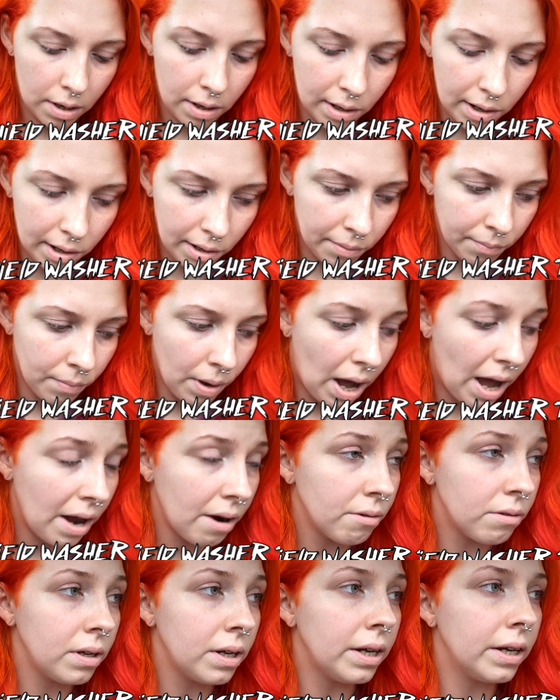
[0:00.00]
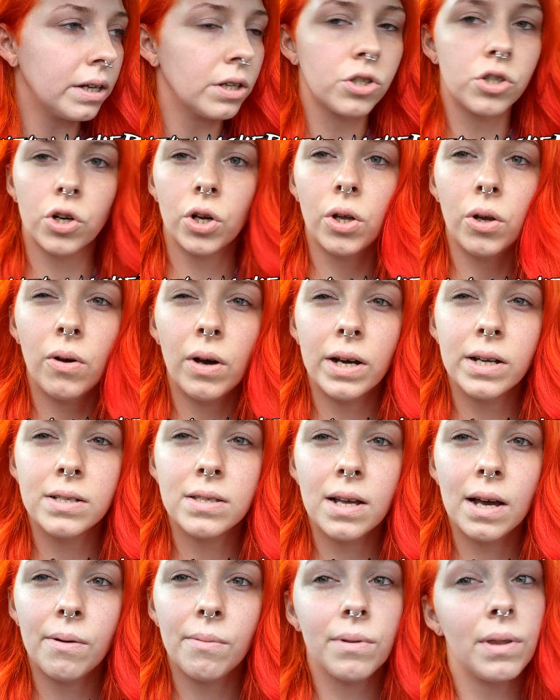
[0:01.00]
Um, I don't think I can show you
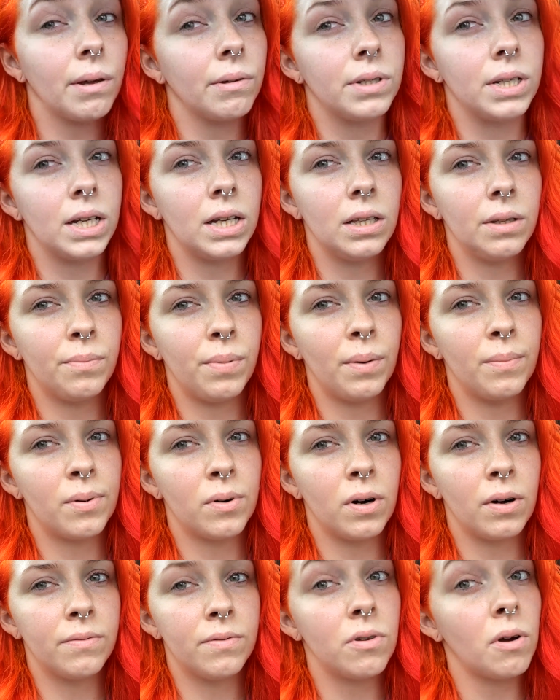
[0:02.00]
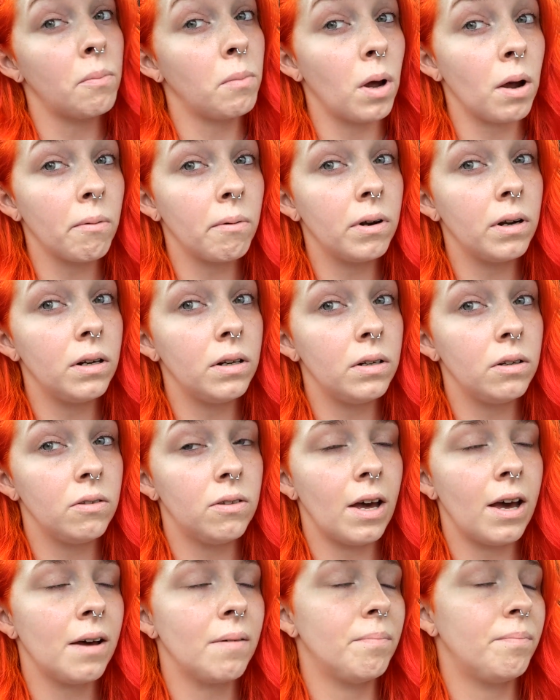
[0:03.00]
guys that without taking the bumper off, so I'm not ready to
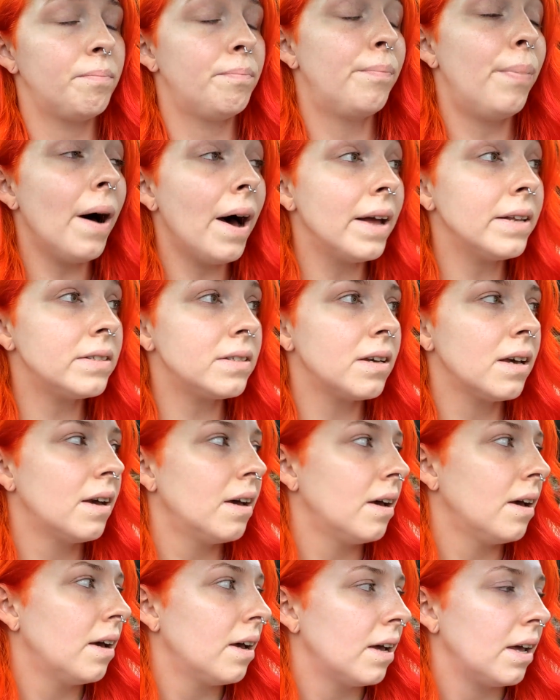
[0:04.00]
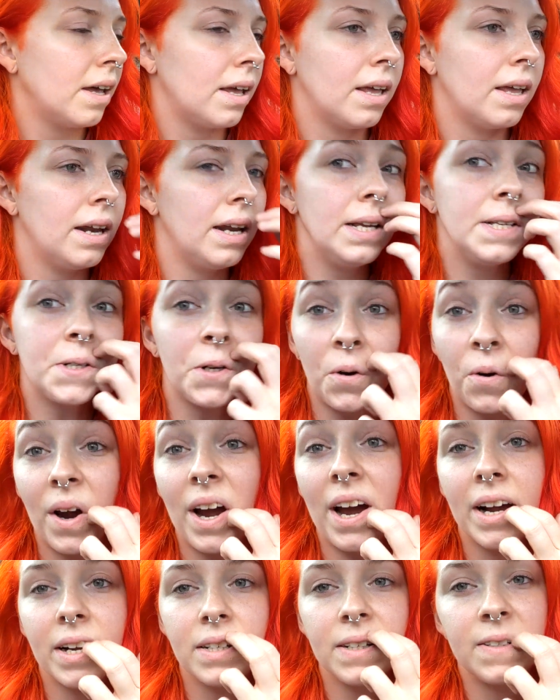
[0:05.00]
do that. But it is
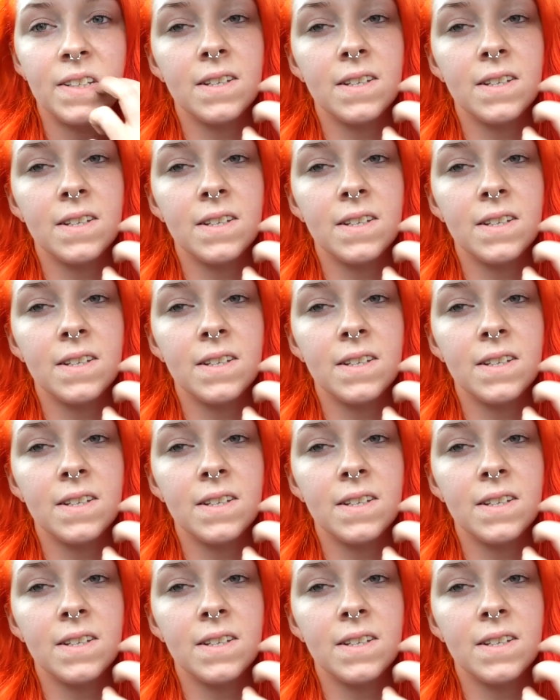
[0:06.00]
cracked.